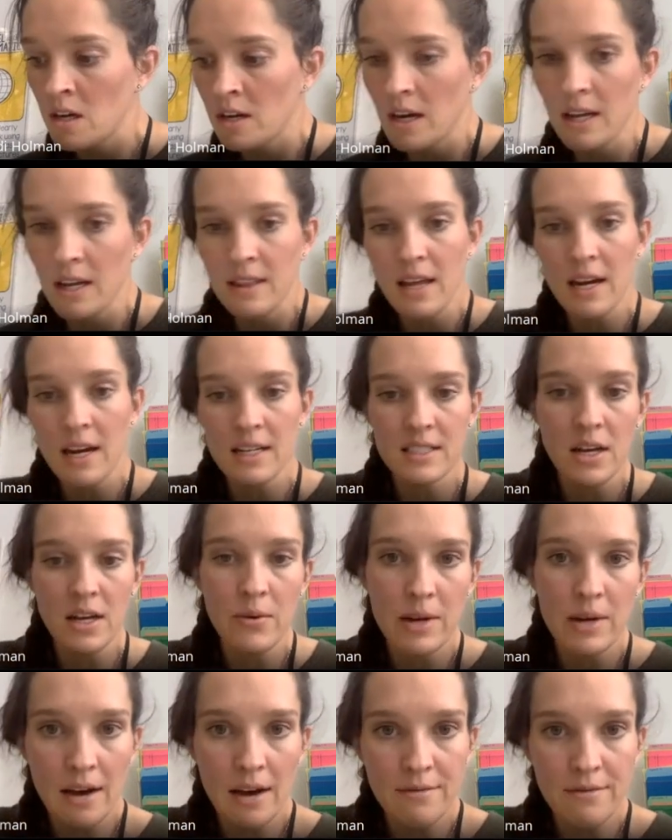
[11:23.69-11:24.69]
Okay, that is all
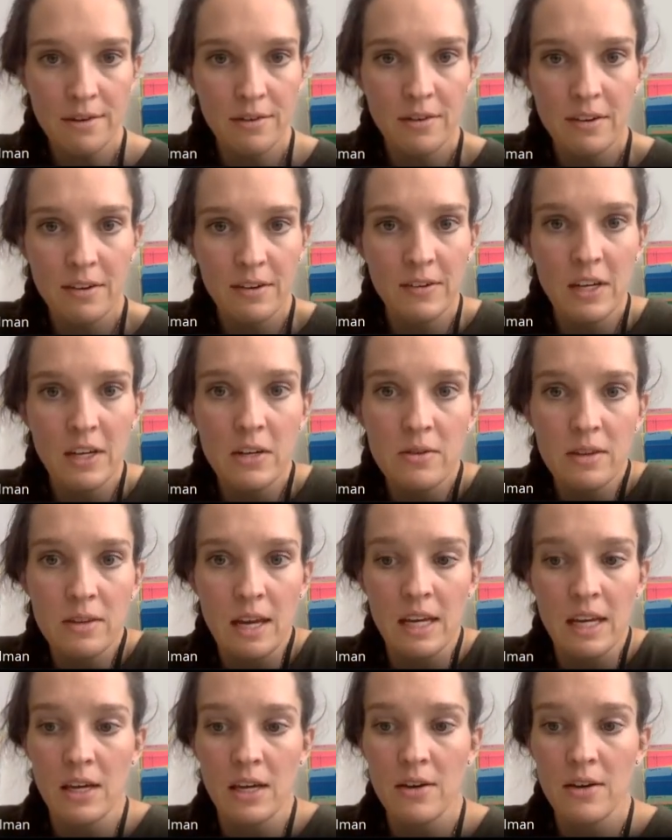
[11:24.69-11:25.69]
we have for review.
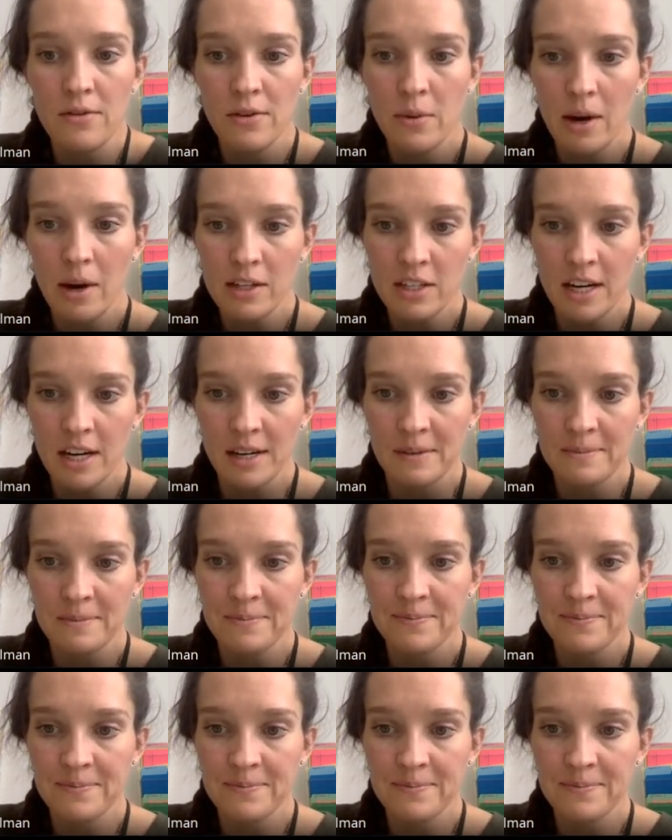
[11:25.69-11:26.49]
Thank you for watching.